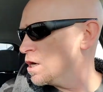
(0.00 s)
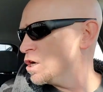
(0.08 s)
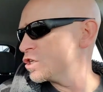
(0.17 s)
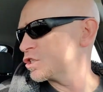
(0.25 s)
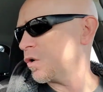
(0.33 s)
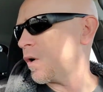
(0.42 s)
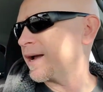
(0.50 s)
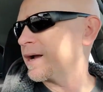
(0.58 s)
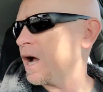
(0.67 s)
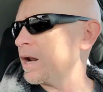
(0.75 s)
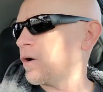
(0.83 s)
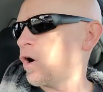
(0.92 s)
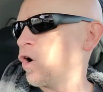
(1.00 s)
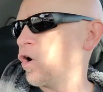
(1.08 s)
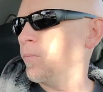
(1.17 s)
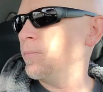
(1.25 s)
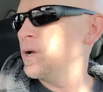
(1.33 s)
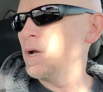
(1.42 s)
So I got
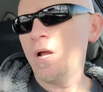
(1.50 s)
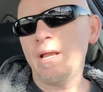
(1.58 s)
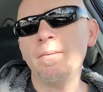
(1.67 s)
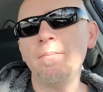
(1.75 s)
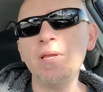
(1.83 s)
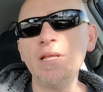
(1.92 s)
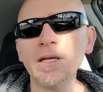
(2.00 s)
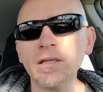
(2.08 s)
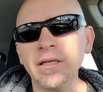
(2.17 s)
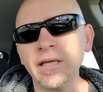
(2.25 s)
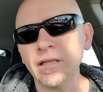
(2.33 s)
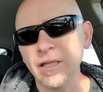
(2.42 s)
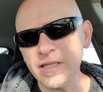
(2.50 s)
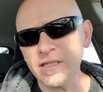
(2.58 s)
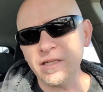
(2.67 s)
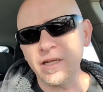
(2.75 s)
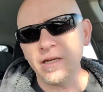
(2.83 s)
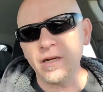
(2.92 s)
home, immediately
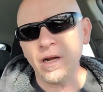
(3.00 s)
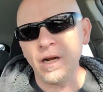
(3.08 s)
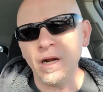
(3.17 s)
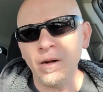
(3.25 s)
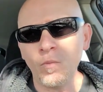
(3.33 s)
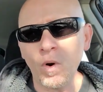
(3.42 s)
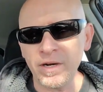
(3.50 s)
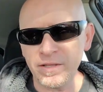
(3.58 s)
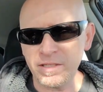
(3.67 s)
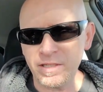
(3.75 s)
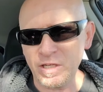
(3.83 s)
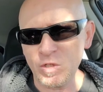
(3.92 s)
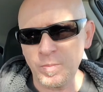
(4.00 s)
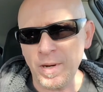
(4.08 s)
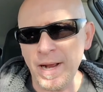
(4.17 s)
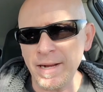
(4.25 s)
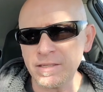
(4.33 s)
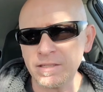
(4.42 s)
listed one of the
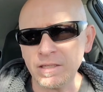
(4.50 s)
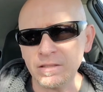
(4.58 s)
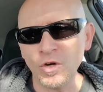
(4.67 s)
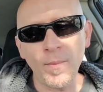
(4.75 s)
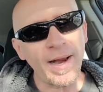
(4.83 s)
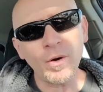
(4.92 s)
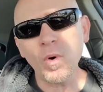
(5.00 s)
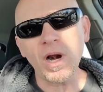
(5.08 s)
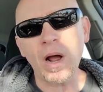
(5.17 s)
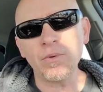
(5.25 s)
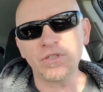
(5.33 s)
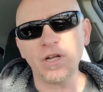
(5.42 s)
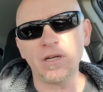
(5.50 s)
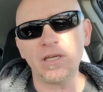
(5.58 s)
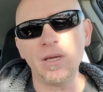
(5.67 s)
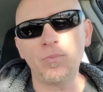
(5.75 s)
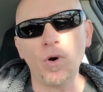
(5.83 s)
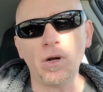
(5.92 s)
6-packs. No matter what, I was going to
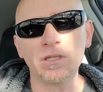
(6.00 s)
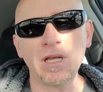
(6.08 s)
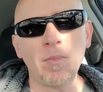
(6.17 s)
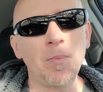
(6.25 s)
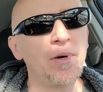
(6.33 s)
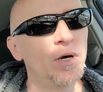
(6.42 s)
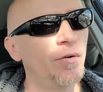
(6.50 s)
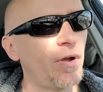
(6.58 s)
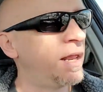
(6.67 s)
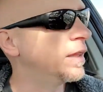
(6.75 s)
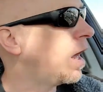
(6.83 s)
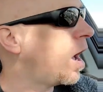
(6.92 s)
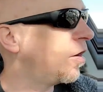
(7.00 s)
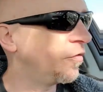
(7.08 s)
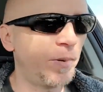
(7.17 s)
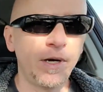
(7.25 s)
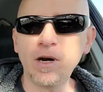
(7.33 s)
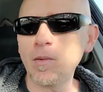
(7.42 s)
keep one because I love
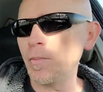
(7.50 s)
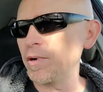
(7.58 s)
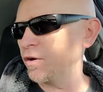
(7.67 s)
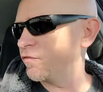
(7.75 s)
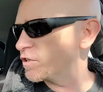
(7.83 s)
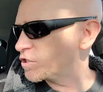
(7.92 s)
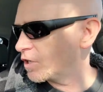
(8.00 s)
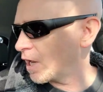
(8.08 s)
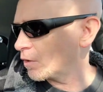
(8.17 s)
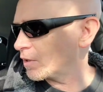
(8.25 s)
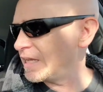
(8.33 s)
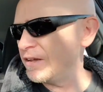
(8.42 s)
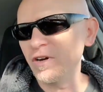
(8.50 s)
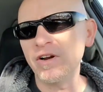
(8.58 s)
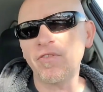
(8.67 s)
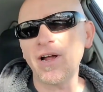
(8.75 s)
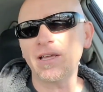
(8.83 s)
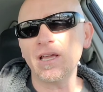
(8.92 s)
beer. I'm a beer aficionado. Even
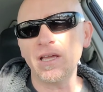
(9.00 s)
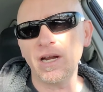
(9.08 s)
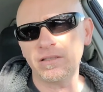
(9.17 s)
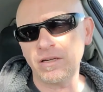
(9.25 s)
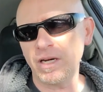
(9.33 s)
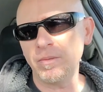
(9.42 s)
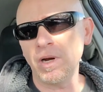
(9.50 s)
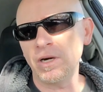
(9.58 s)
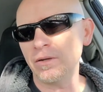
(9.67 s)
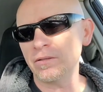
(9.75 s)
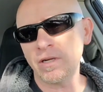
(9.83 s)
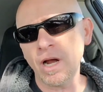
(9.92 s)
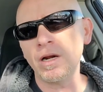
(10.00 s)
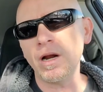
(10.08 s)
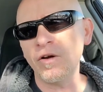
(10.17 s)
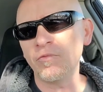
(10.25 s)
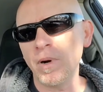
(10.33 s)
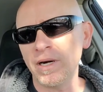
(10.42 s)
if I can get a ton
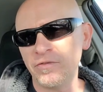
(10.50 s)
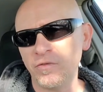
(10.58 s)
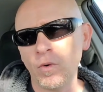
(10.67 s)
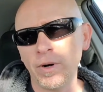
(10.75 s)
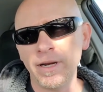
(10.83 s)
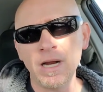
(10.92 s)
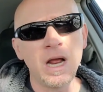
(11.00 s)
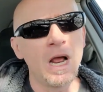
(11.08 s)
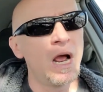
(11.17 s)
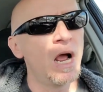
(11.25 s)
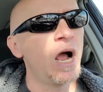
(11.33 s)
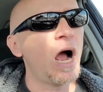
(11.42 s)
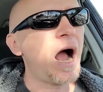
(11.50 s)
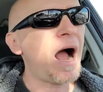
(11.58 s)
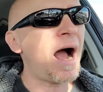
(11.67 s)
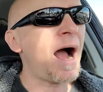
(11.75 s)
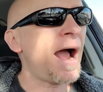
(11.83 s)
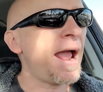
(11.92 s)
of money for it,
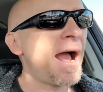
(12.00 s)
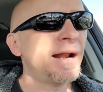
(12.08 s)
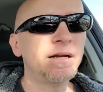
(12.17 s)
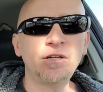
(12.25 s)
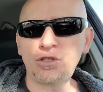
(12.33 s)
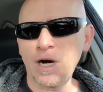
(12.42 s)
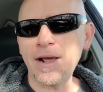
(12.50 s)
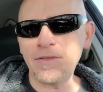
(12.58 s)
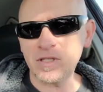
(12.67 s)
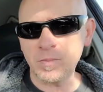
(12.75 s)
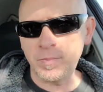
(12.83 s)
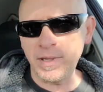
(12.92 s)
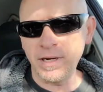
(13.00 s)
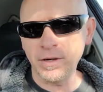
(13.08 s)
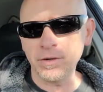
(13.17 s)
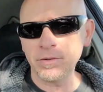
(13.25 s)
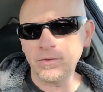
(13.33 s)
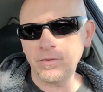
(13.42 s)
I had to try this
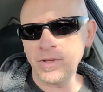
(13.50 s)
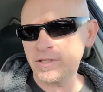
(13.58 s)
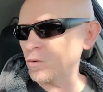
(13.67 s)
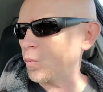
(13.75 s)
beer. That's a